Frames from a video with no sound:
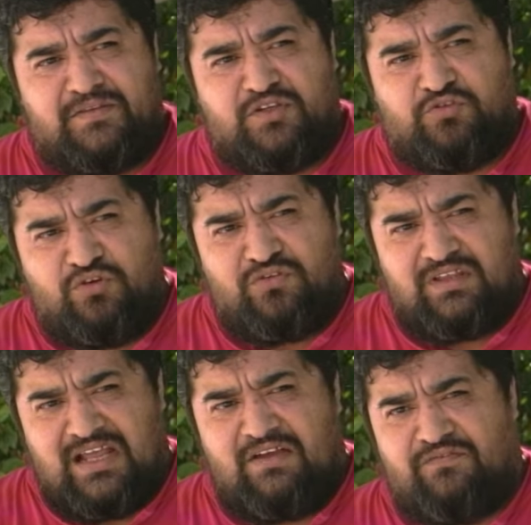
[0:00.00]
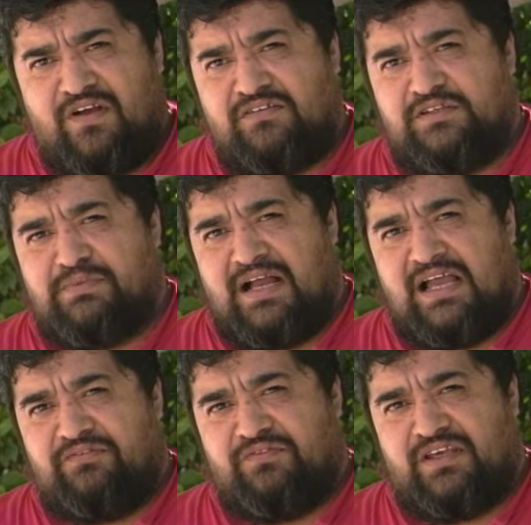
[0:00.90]
The truth that I found, the
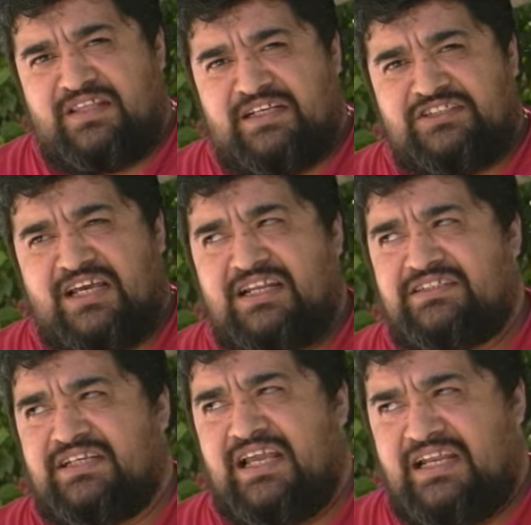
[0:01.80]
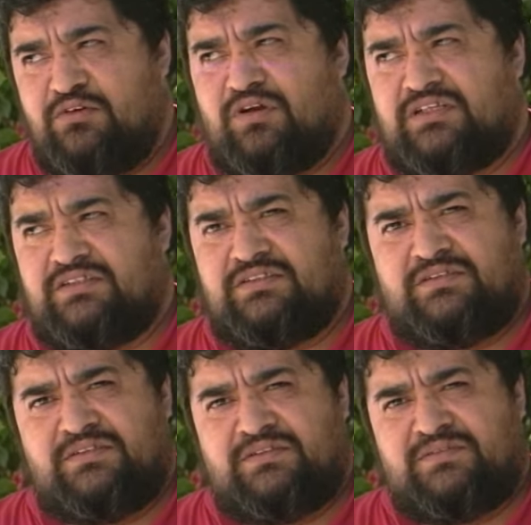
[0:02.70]
Baha'i faith, I challenge anyone
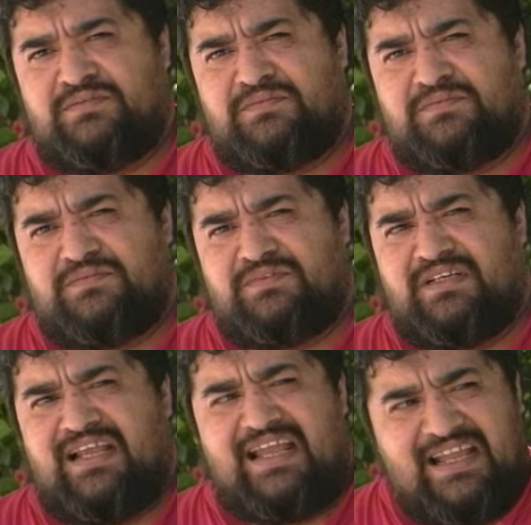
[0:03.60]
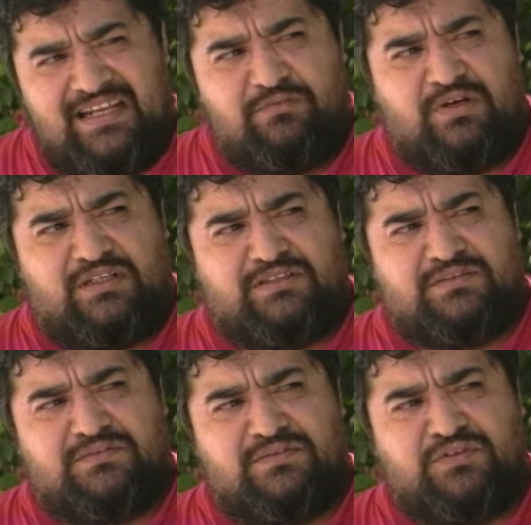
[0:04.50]

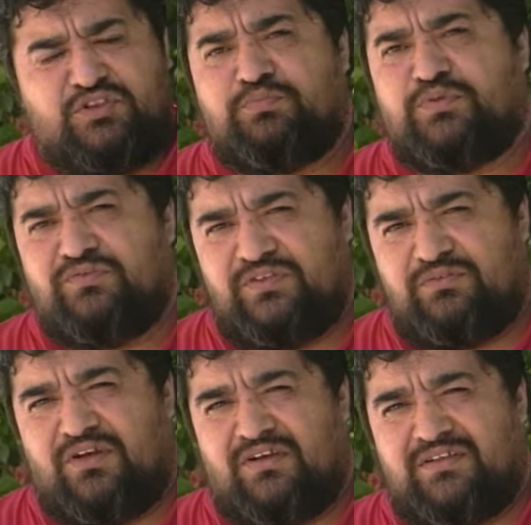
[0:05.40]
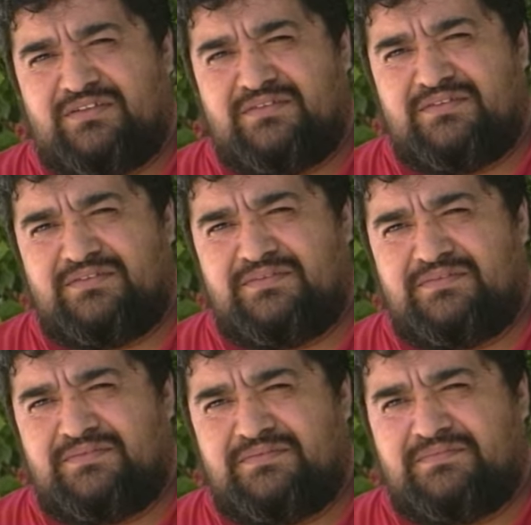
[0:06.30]
to prove it wrong.
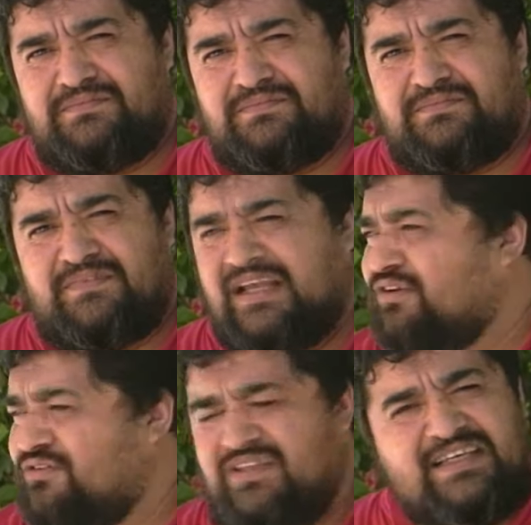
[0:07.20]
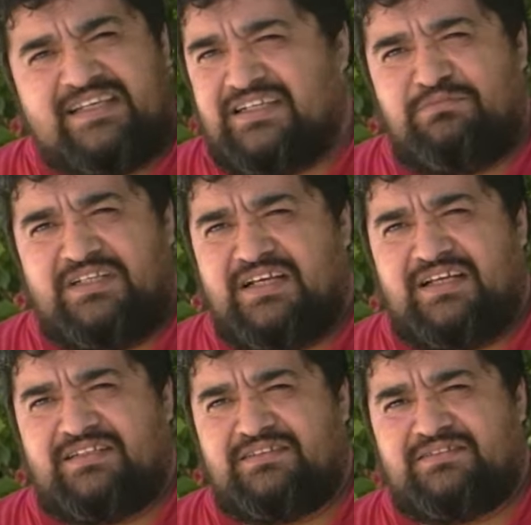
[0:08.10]
I don't think it can be done.